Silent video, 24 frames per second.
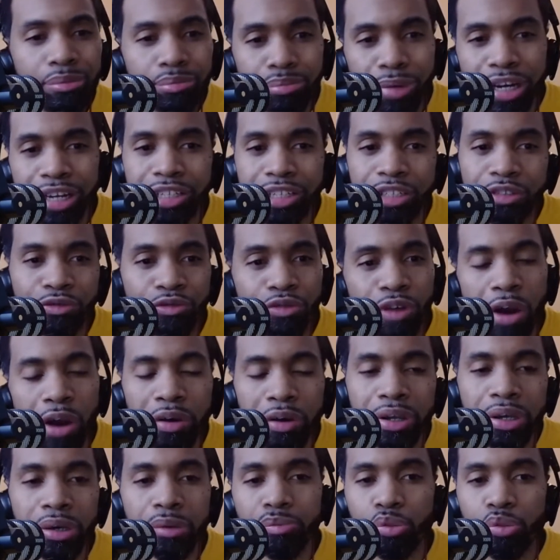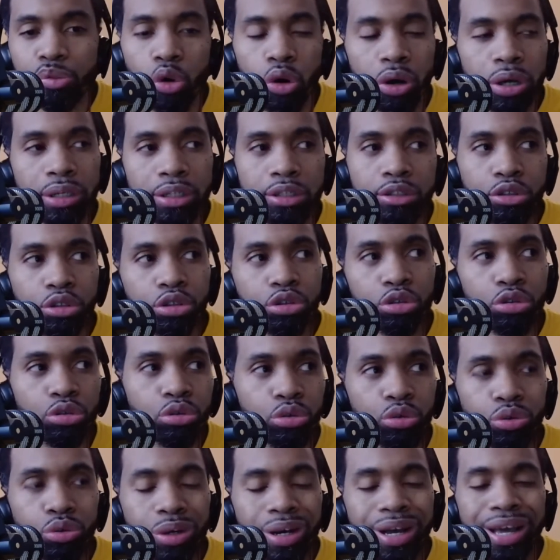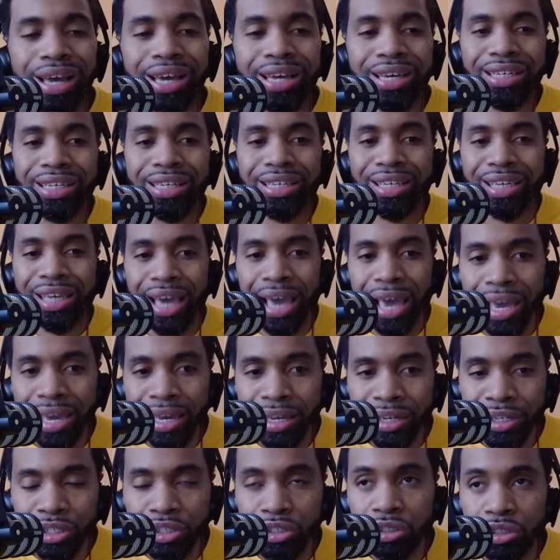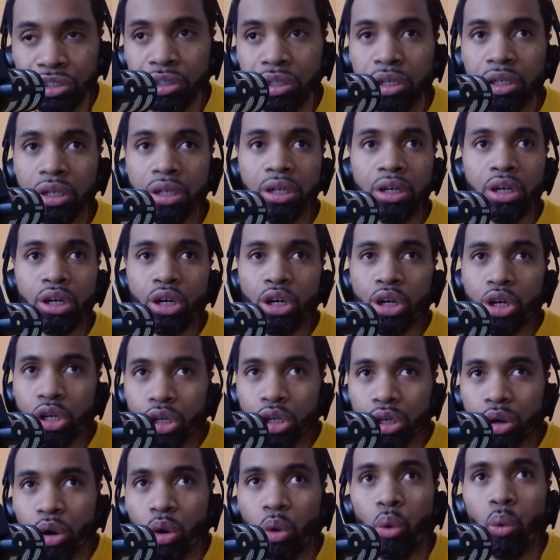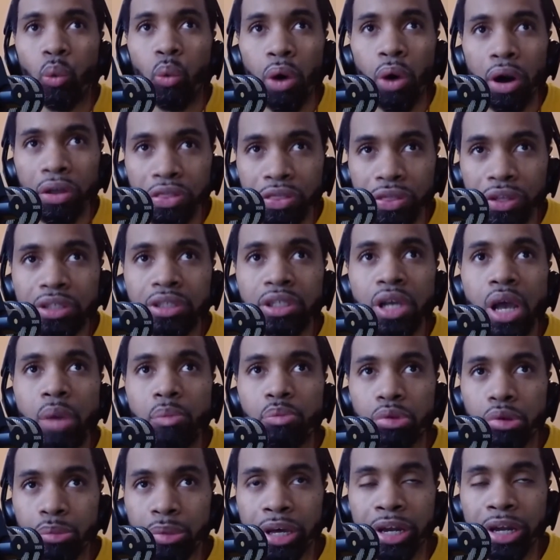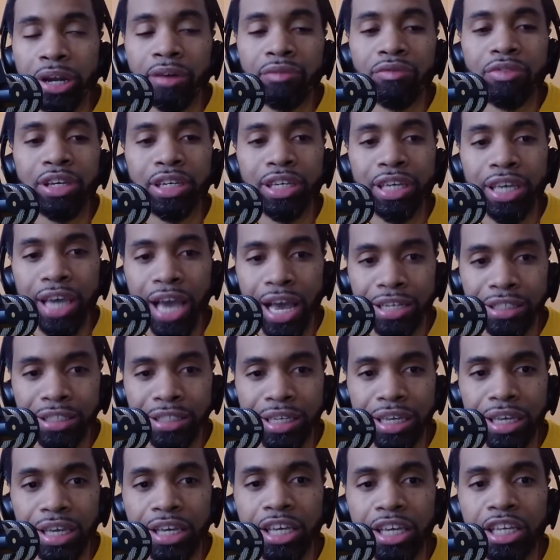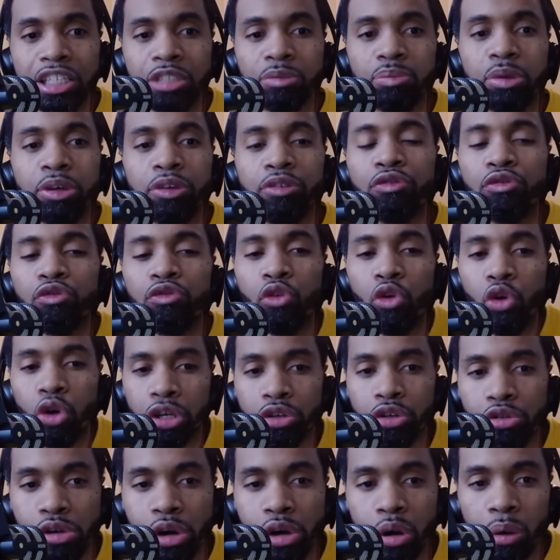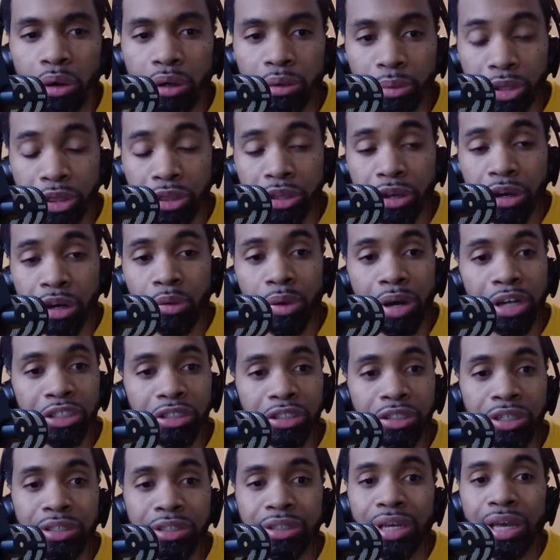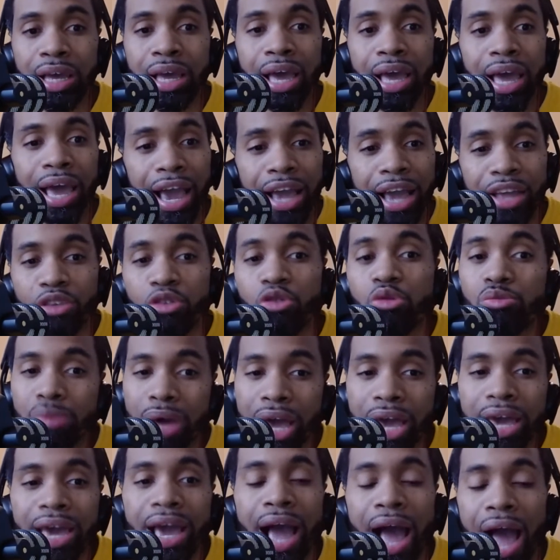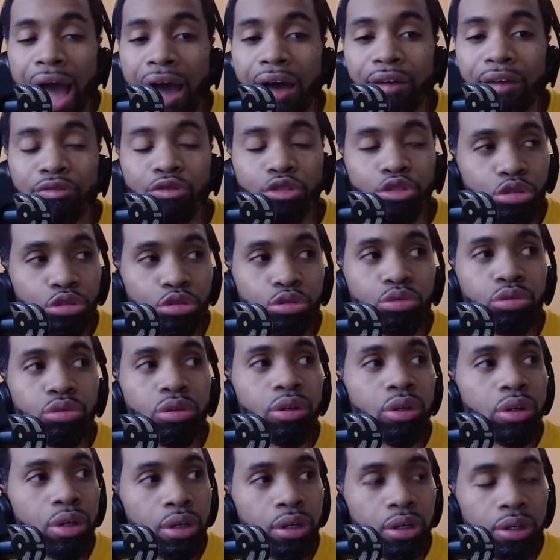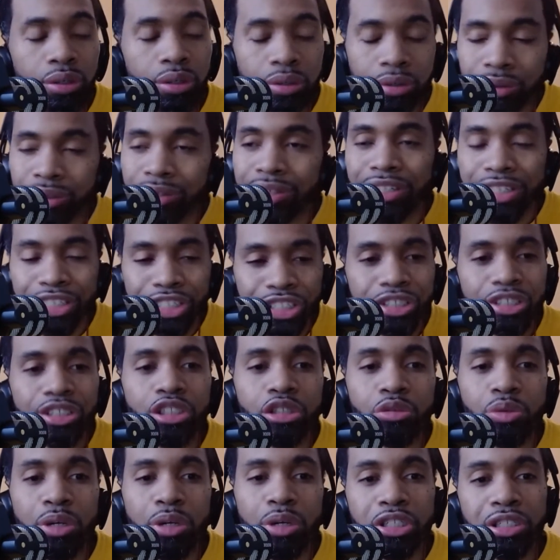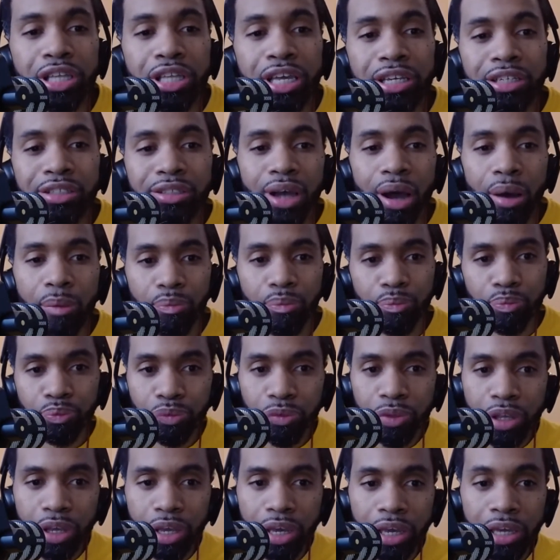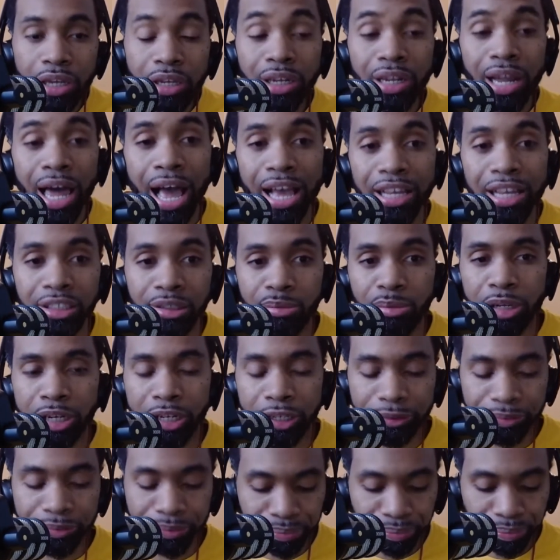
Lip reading: But it's very important to gauge what the temperament of the guest is before you go in with your questions. And you may have to switch things up in the last minute.